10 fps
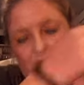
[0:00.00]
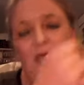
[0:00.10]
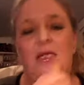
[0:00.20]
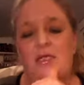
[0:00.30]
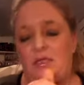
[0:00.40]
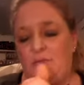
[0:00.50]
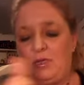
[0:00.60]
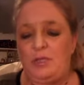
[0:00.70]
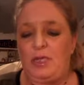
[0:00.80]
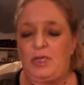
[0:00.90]
And it
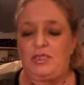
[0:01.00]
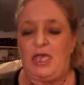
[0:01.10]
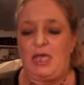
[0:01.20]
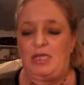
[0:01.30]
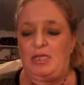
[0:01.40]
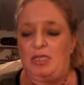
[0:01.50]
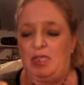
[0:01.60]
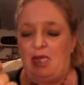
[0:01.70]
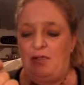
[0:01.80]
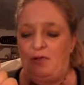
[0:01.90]
smells like tanned
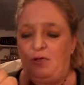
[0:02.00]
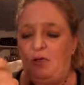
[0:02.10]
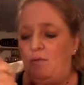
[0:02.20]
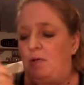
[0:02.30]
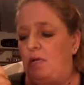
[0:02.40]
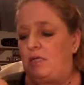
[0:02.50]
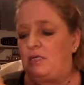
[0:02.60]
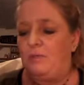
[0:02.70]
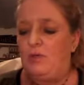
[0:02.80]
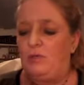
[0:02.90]
leather. Oh my god, it
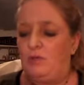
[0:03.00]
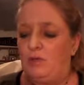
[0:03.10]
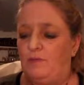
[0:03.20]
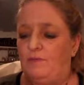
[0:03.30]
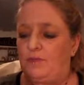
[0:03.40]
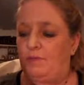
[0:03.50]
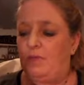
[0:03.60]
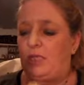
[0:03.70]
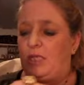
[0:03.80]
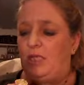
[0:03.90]
smells wonderful. It
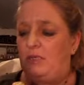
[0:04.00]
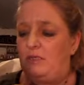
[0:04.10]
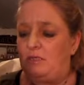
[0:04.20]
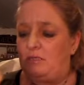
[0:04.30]
smells like leather.